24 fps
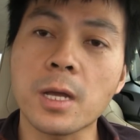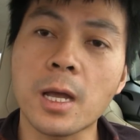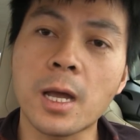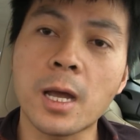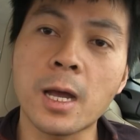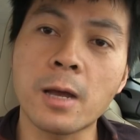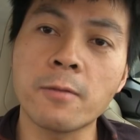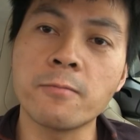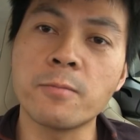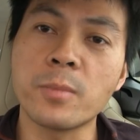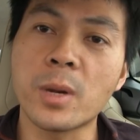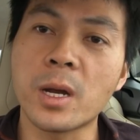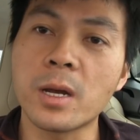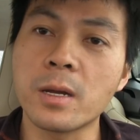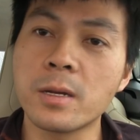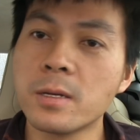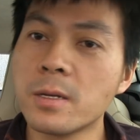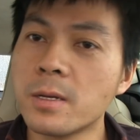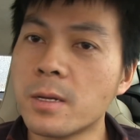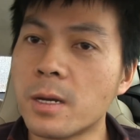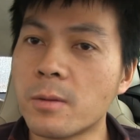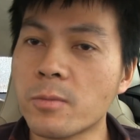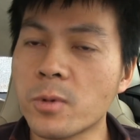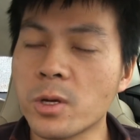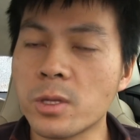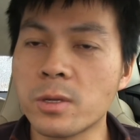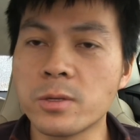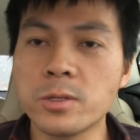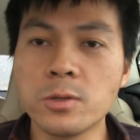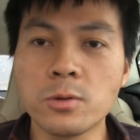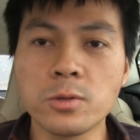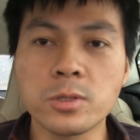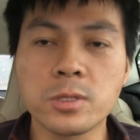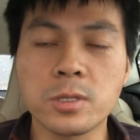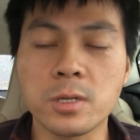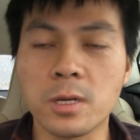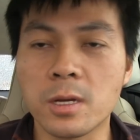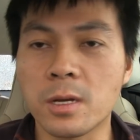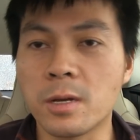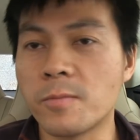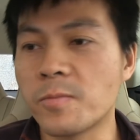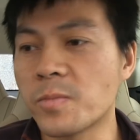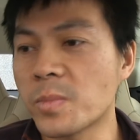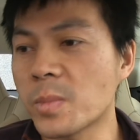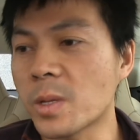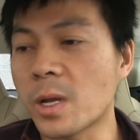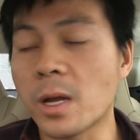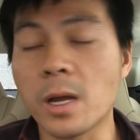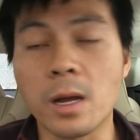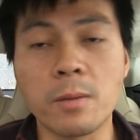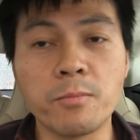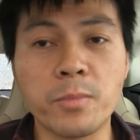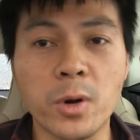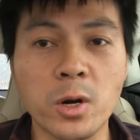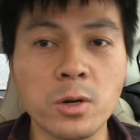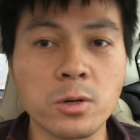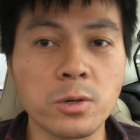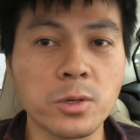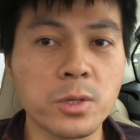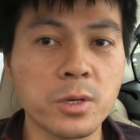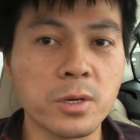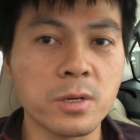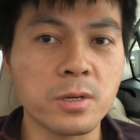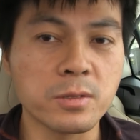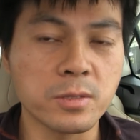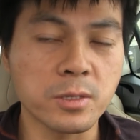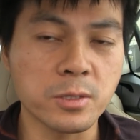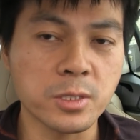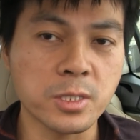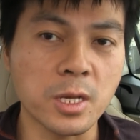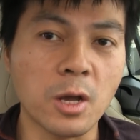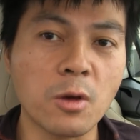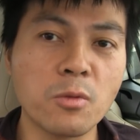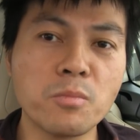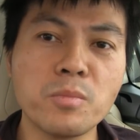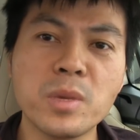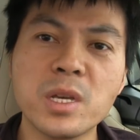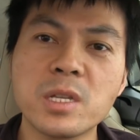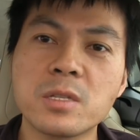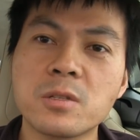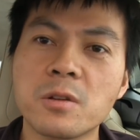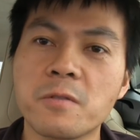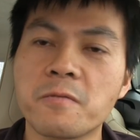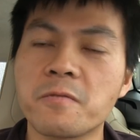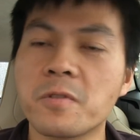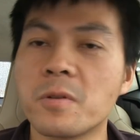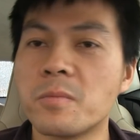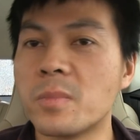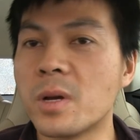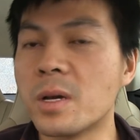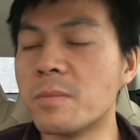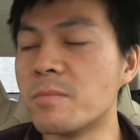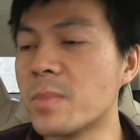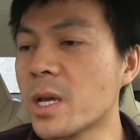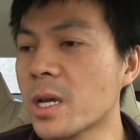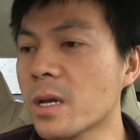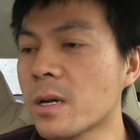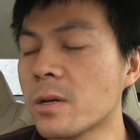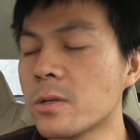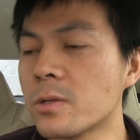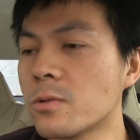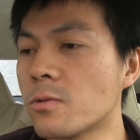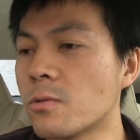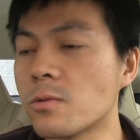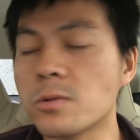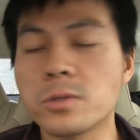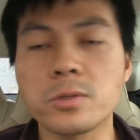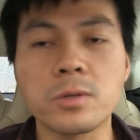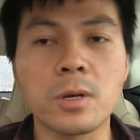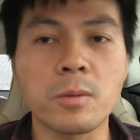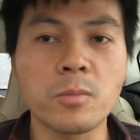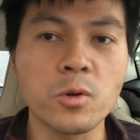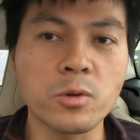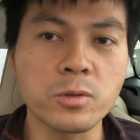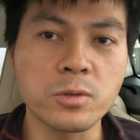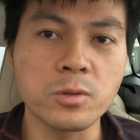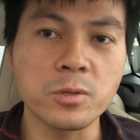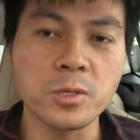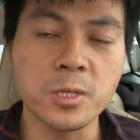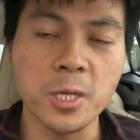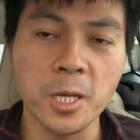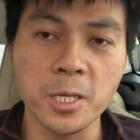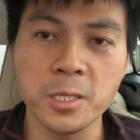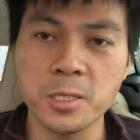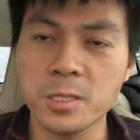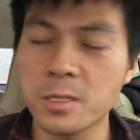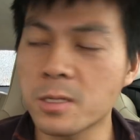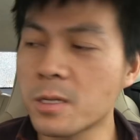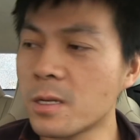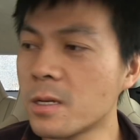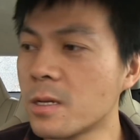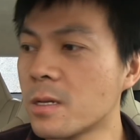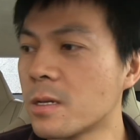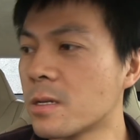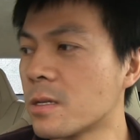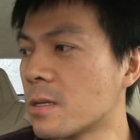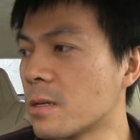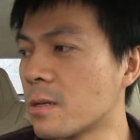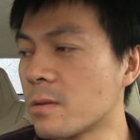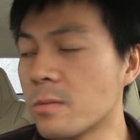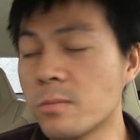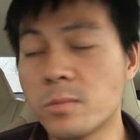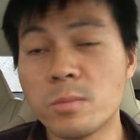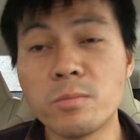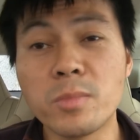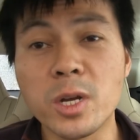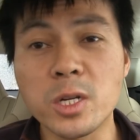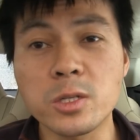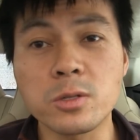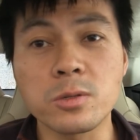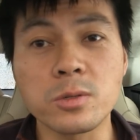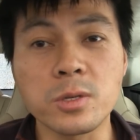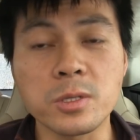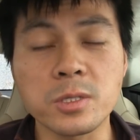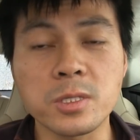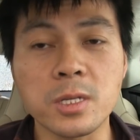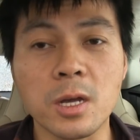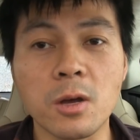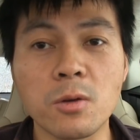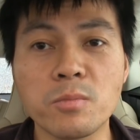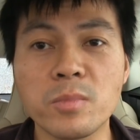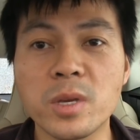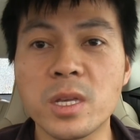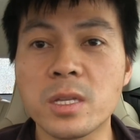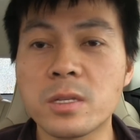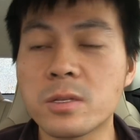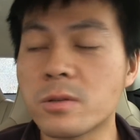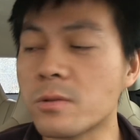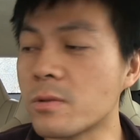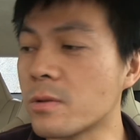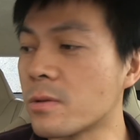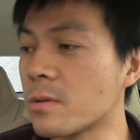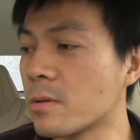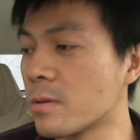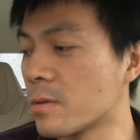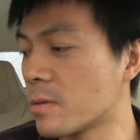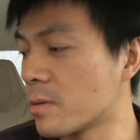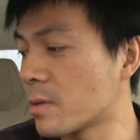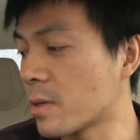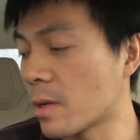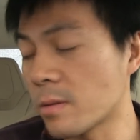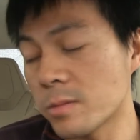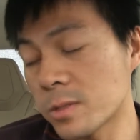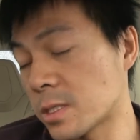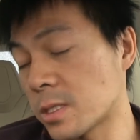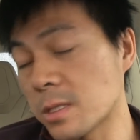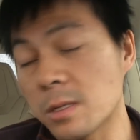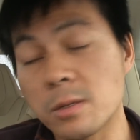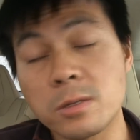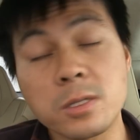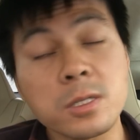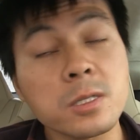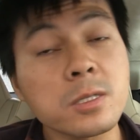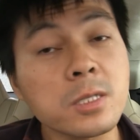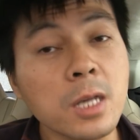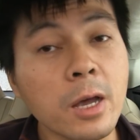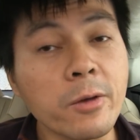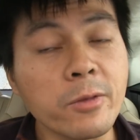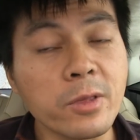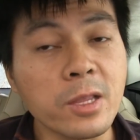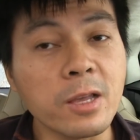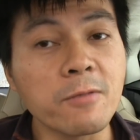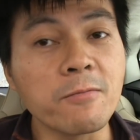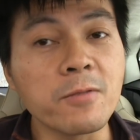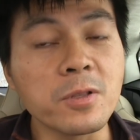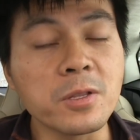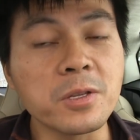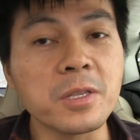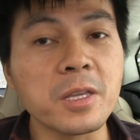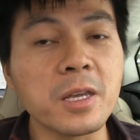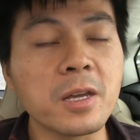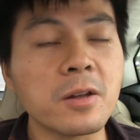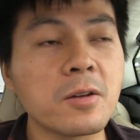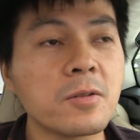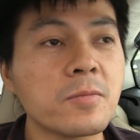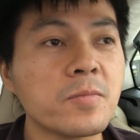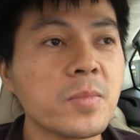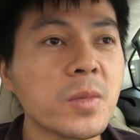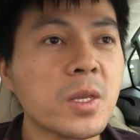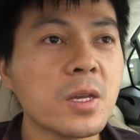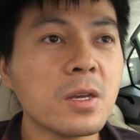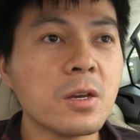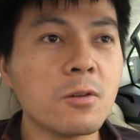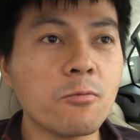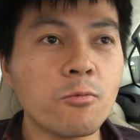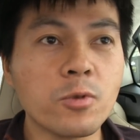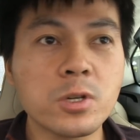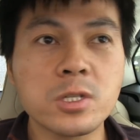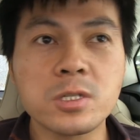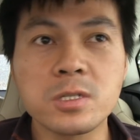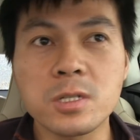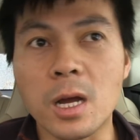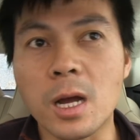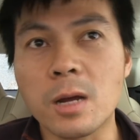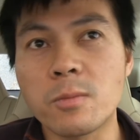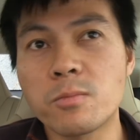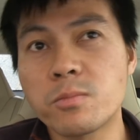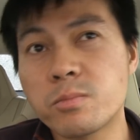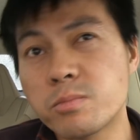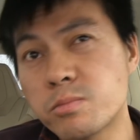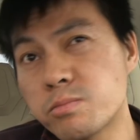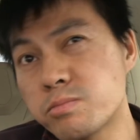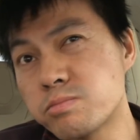I'm gonna use I borrowed the sound meter from Megahjul, so I'm going to test measure the sound meter, sound level in here, which I